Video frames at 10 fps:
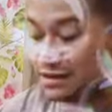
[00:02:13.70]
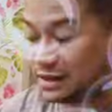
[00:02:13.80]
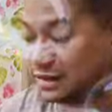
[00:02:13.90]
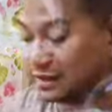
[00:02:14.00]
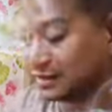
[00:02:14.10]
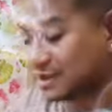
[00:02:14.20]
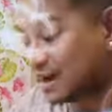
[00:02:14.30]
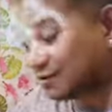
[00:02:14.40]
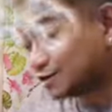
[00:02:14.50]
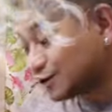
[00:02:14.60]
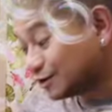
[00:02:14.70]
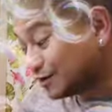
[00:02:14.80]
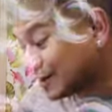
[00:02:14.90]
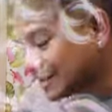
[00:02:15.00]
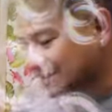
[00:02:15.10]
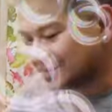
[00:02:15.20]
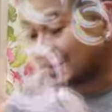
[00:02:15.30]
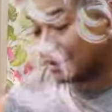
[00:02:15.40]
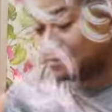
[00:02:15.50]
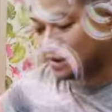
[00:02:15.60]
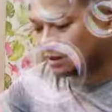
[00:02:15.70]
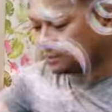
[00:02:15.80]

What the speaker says: nagdadalang tao. Joke. Camila.